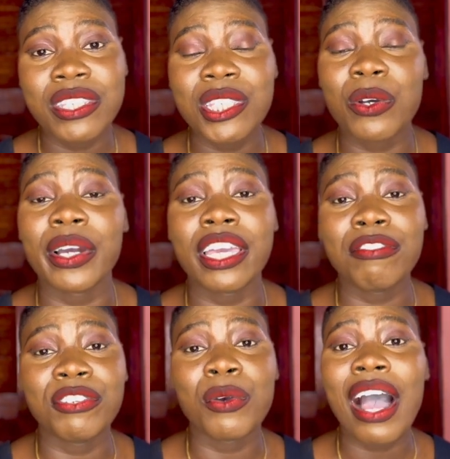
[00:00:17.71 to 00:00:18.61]
so
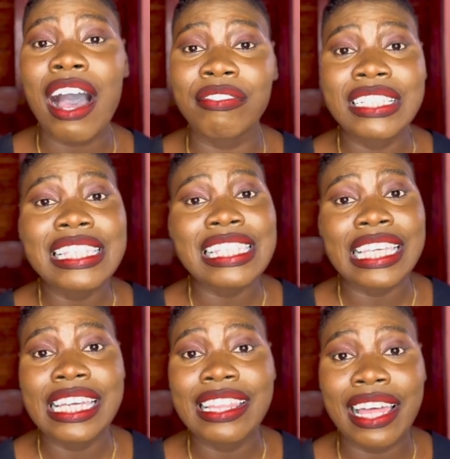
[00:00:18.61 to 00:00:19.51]
if you haven't
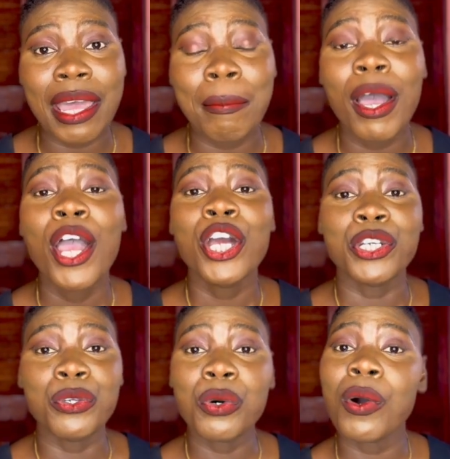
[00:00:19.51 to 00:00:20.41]
seen them,
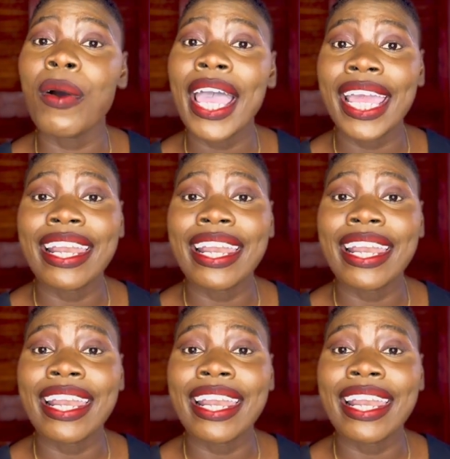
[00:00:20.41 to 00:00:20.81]
do go ahead.